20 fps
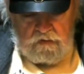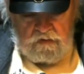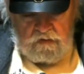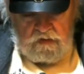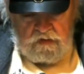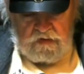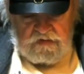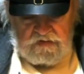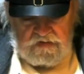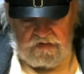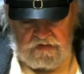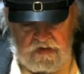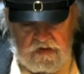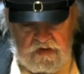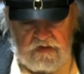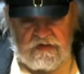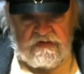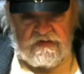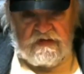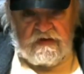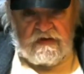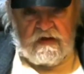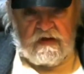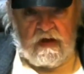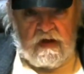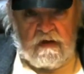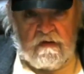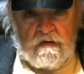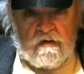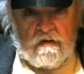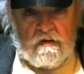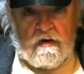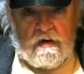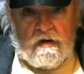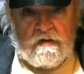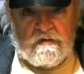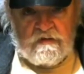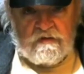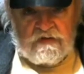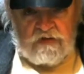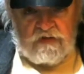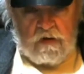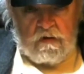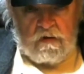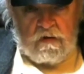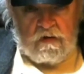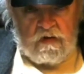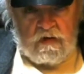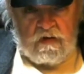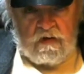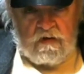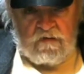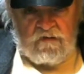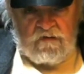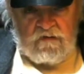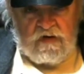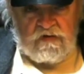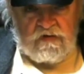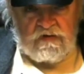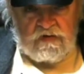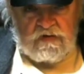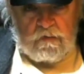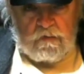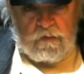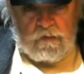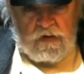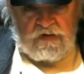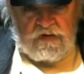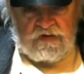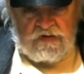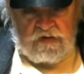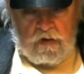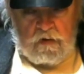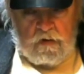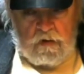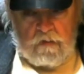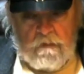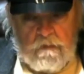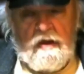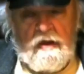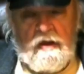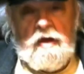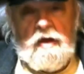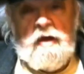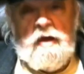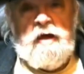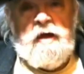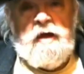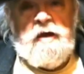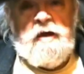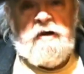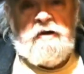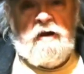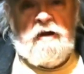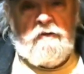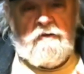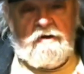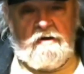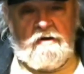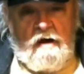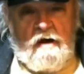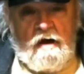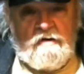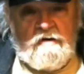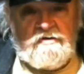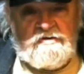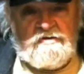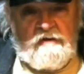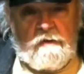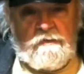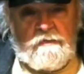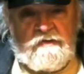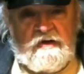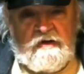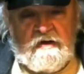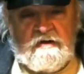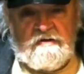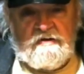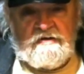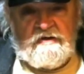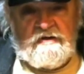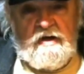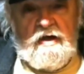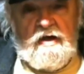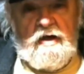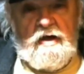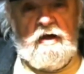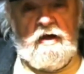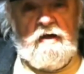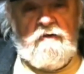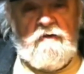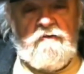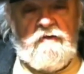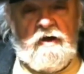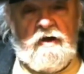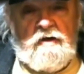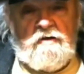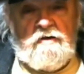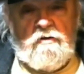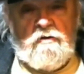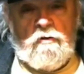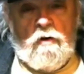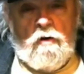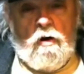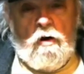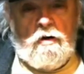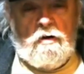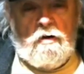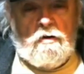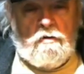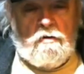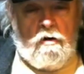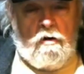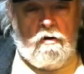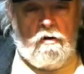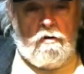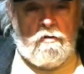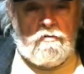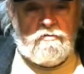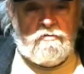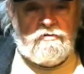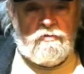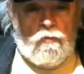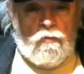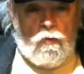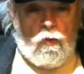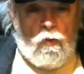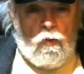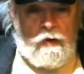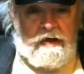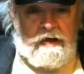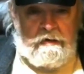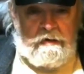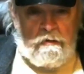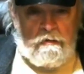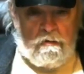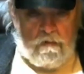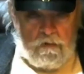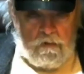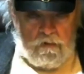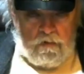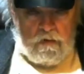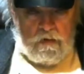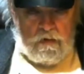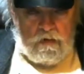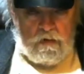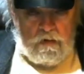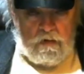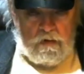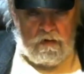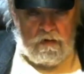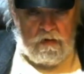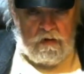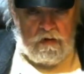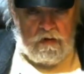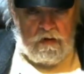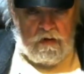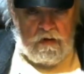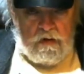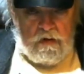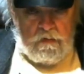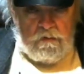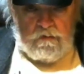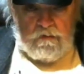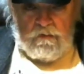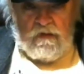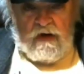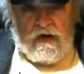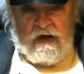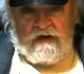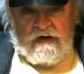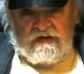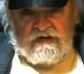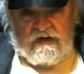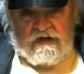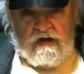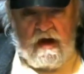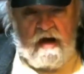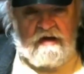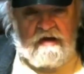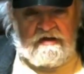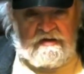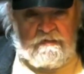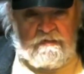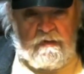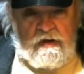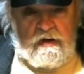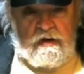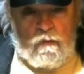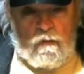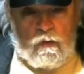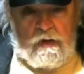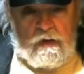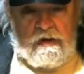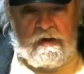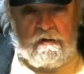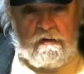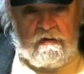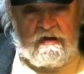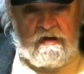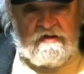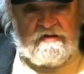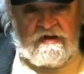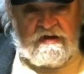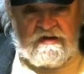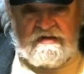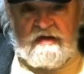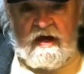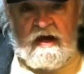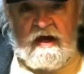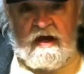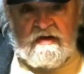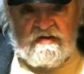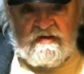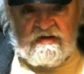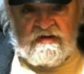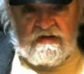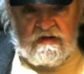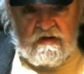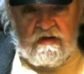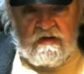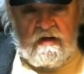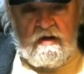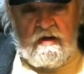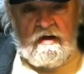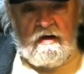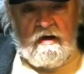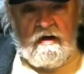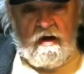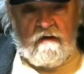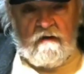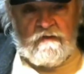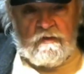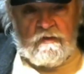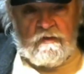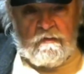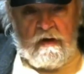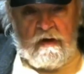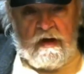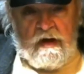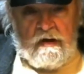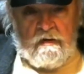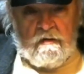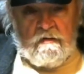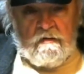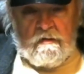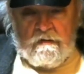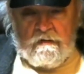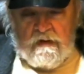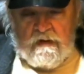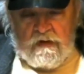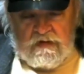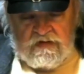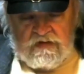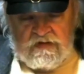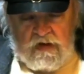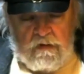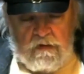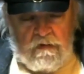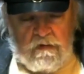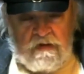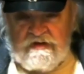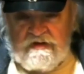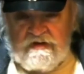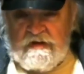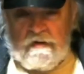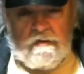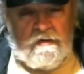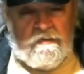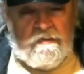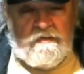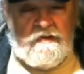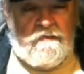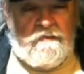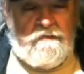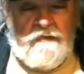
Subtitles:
these things together and start an adventure based on them. Now, the concept is that you're on a large wheel, vast cosmic wheel. It's a test of your metal, etc., etc.